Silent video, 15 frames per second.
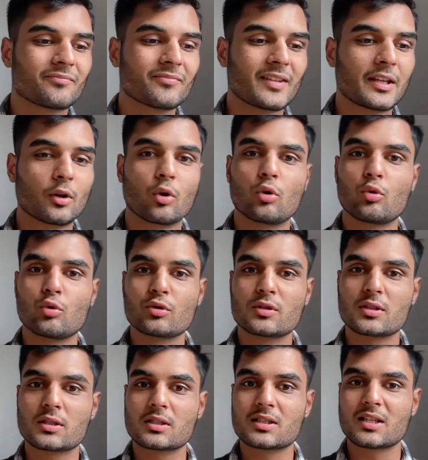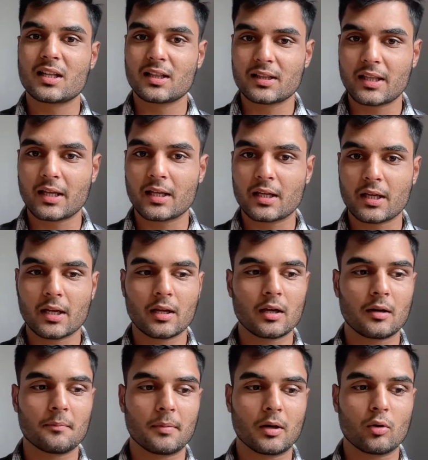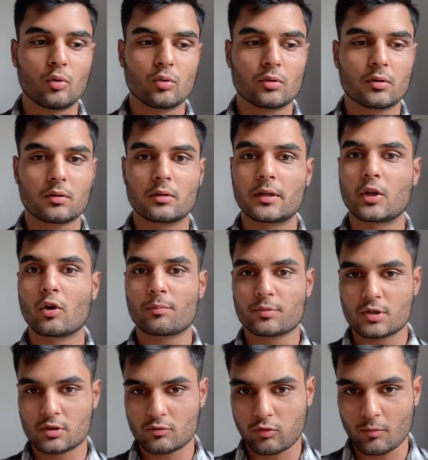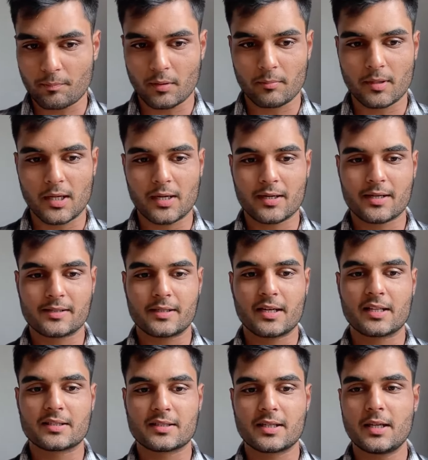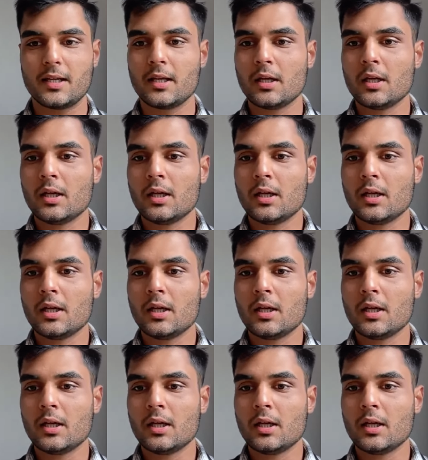who's still thinking about the options for permanent residency.